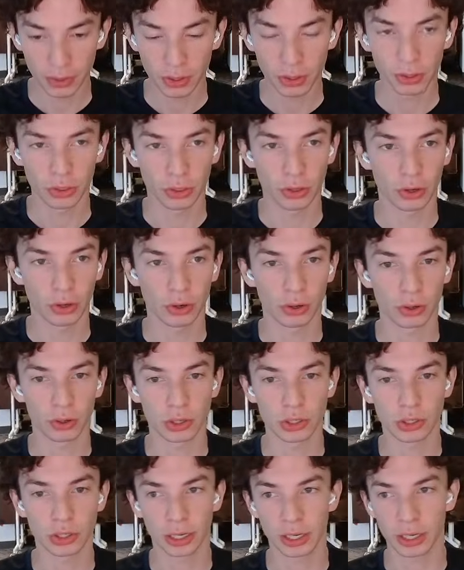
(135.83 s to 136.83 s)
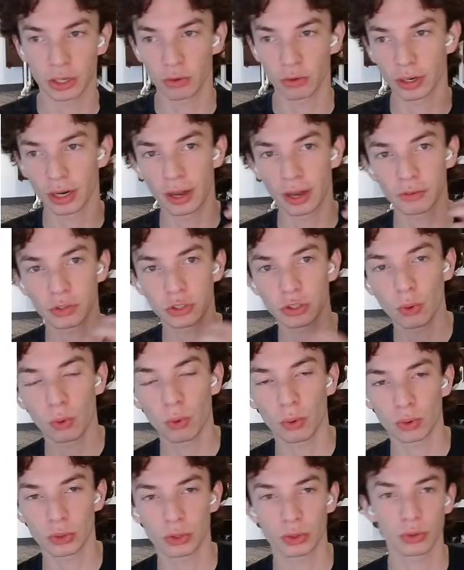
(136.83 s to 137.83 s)
There's like, you can have
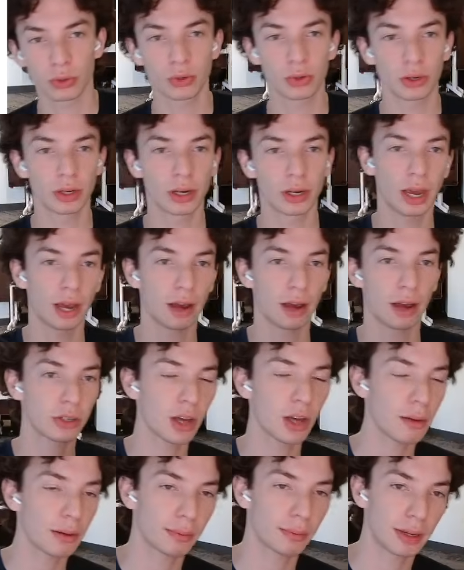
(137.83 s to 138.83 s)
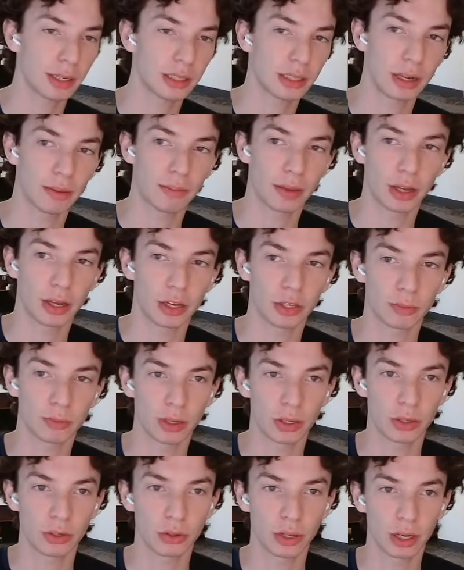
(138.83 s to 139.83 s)
stores, or you can have atomic based state management.
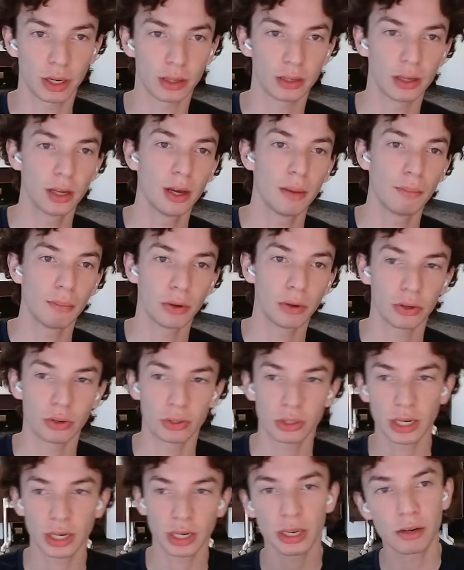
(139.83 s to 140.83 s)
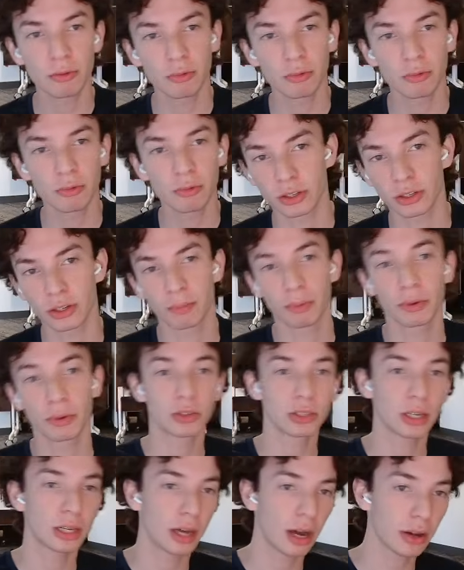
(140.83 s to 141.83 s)
You can put your state in React, you can put your
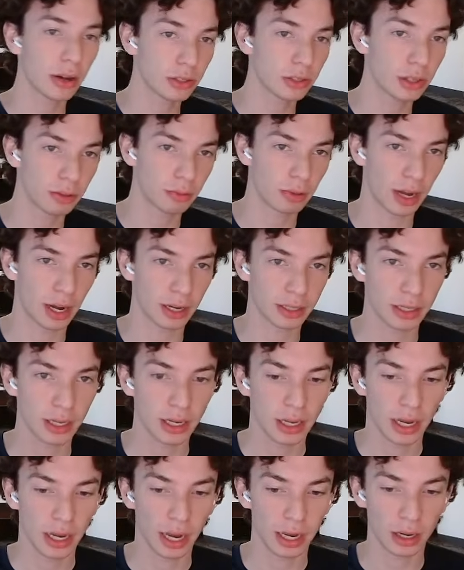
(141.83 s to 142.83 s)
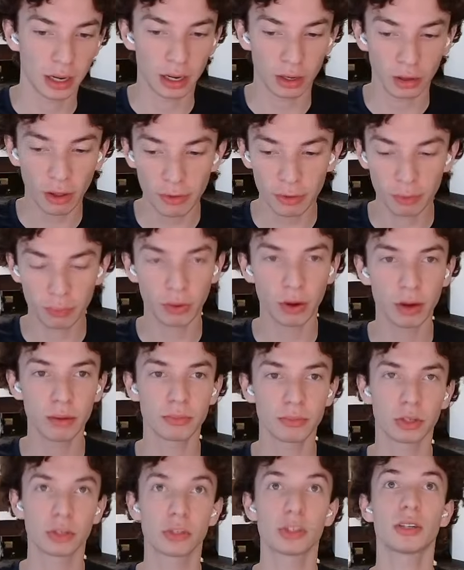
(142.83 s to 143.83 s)
state outside React. And a lot of the problems
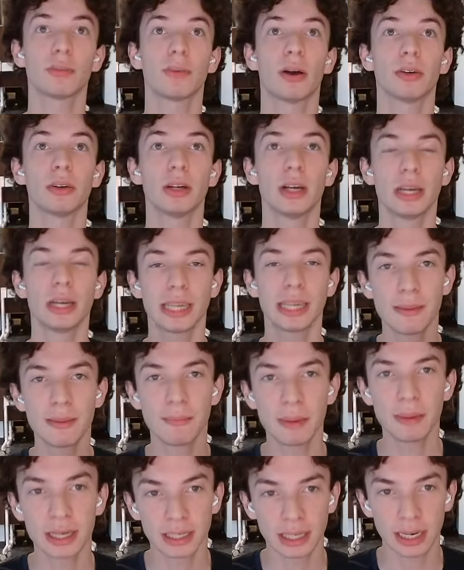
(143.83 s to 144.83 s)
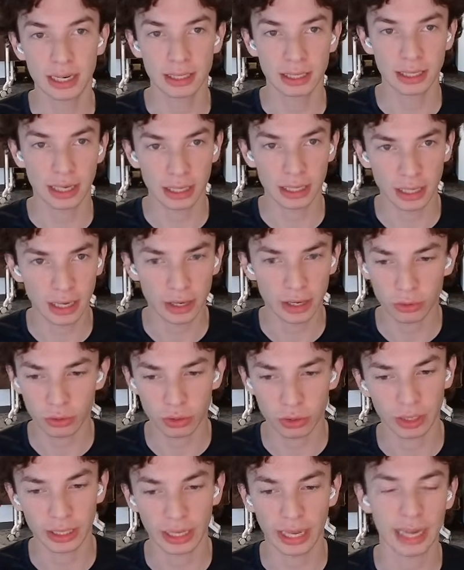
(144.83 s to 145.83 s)
are just about keeping state synced and also
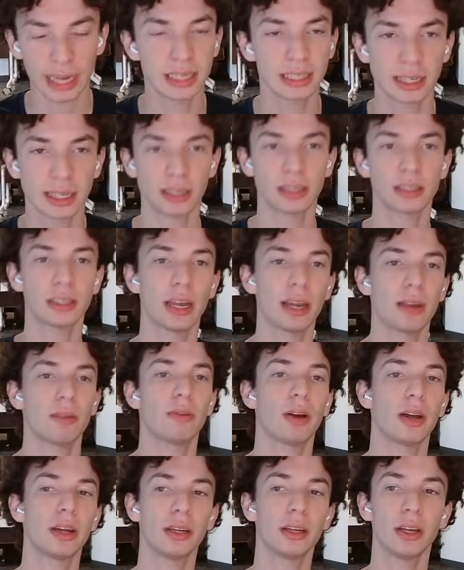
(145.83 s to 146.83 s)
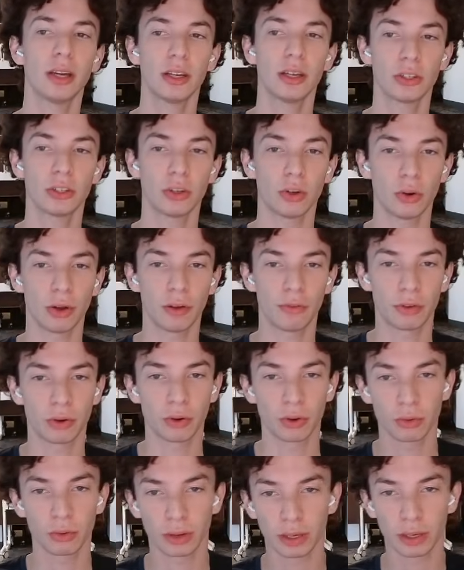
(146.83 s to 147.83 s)
like async state, right? So if
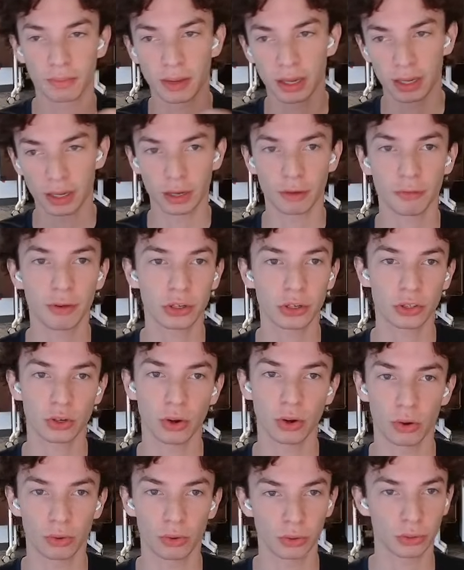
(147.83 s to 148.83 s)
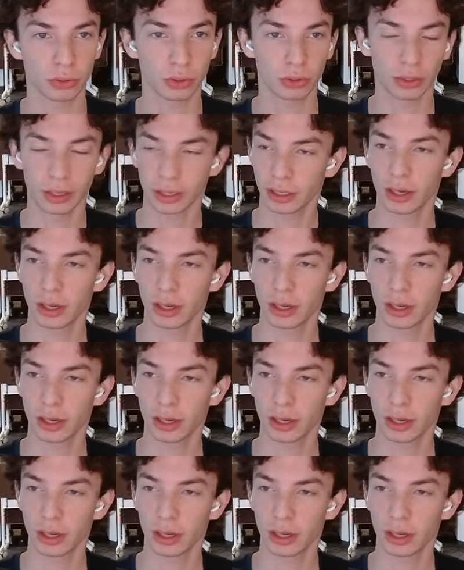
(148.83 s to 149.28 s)
you're like making a fetch call, those are like